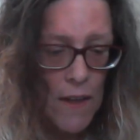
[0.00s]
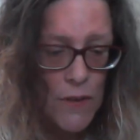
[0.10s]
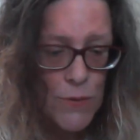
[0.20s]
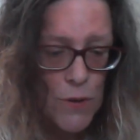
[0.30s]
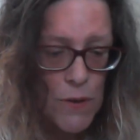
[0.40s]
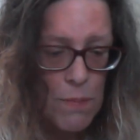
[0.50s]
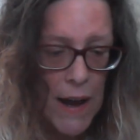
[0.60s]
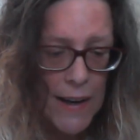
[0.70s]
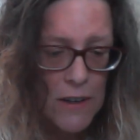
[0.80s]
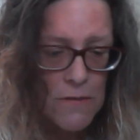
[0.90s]
Through the
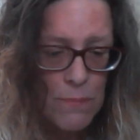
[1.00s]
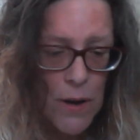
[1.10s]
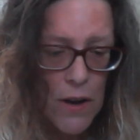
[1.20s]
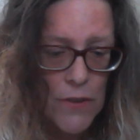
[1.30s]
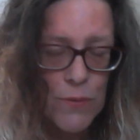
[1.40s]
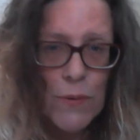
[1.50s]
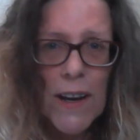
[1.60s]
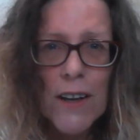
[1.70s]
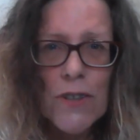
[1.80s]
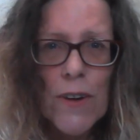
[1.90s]
pain of birth,
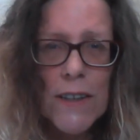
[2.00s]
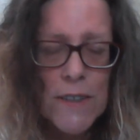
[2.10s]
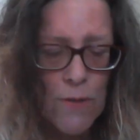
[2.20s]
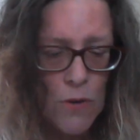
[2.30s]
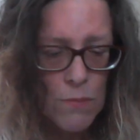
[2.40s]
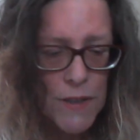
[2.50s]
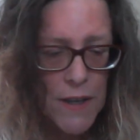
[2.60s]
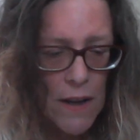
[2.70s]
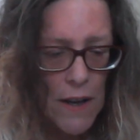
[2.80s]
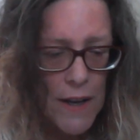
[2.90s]
we are transformed.
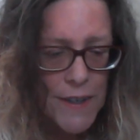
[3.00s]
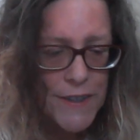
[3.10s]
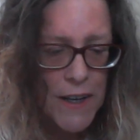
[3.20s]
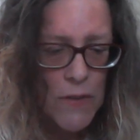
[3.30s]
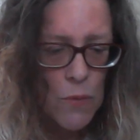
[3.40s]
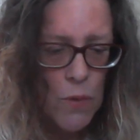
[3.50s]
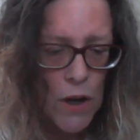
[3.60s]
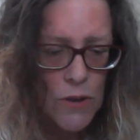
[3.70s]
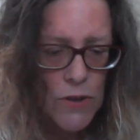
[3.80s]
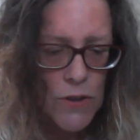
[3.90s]
See the
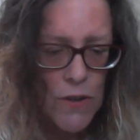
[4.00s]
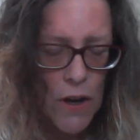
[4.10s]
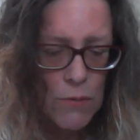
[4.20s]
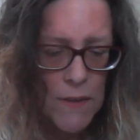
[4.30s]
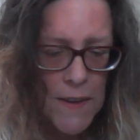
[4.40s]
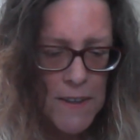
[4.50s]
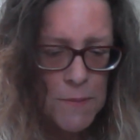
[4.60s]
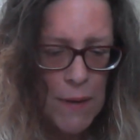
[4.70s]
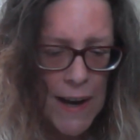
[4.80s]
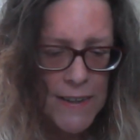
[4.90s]
world you know with
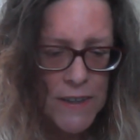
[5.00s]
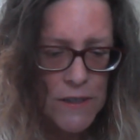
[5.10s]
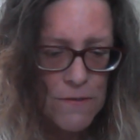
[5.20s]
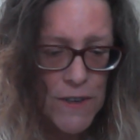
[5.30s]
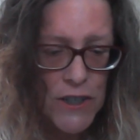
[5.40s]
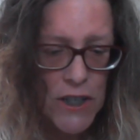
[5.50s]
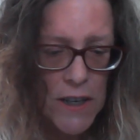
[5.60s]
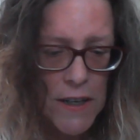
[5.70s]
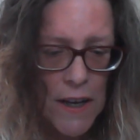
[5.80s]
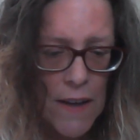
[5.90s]
expanded
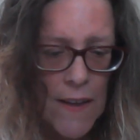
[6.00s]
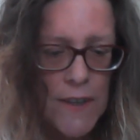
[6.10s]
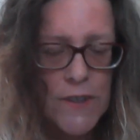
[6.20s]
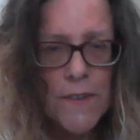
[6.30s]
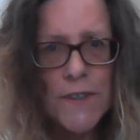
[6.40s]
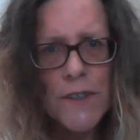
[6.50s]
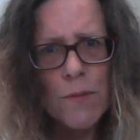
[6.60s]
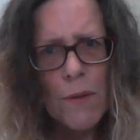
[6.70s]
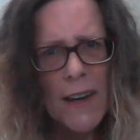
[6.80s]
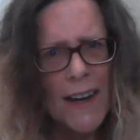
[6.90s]
vision. So this is
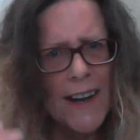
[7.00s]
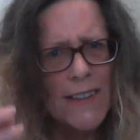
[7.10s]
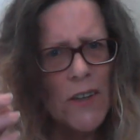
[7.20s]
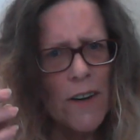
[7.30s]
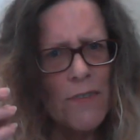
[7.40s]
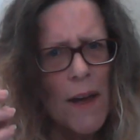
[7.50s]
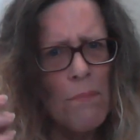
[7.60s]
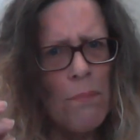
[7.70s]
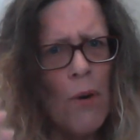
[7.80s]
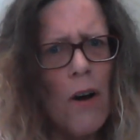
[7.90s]
where we get outside of
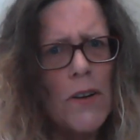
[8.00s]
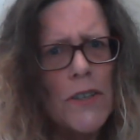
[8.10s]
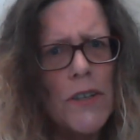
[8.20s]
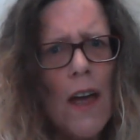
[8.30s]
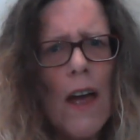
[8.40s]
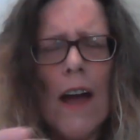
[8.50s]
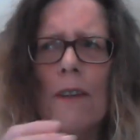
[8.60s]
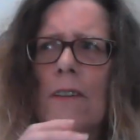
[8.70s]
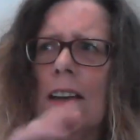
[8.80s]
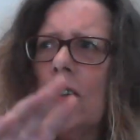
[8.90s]
that box
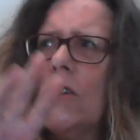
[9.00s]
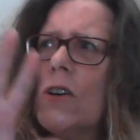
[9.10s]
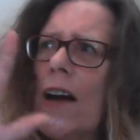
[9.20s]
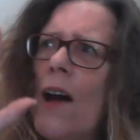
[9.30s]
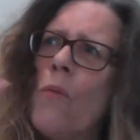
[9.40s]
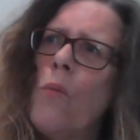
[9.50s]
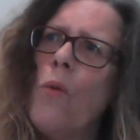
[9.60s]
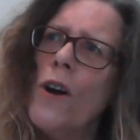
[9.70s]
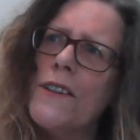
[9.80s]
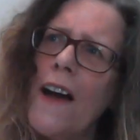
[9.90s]
and we look at
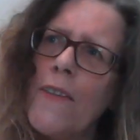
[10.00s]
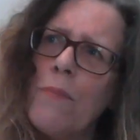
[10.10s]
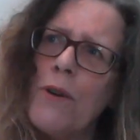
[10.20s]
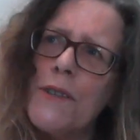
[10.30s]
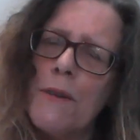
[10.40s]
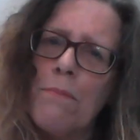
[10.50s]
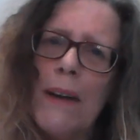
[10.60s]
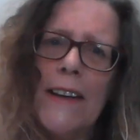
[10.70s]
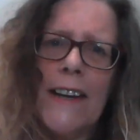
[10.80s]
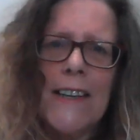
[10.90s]
what are the
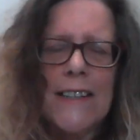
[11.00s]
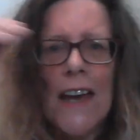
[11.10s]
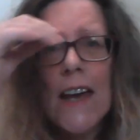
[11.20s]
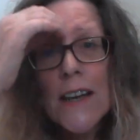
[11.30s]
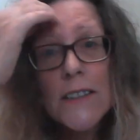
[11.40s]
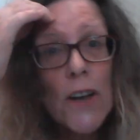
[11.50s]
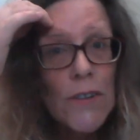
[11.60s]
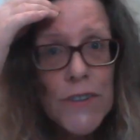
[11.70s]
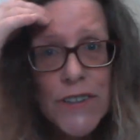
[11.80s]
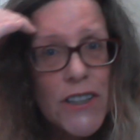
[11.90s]
possibilities.
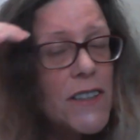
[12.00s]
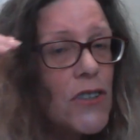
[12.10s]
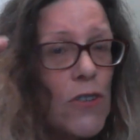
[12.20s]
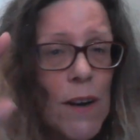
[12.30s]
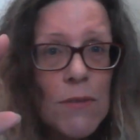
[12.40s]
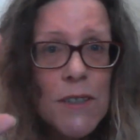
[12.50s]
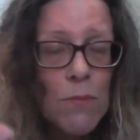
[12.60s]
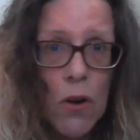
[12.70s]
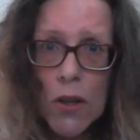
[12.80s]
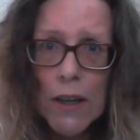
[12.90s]
Don't just dream
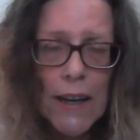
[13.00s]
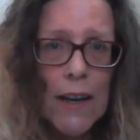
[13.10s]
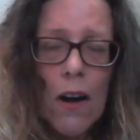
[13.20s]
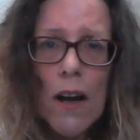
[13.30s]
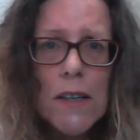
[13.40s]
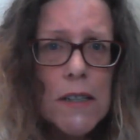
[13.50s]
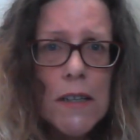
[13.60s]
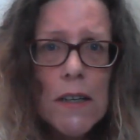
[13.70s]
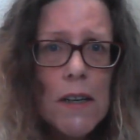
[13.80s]
small here, guys.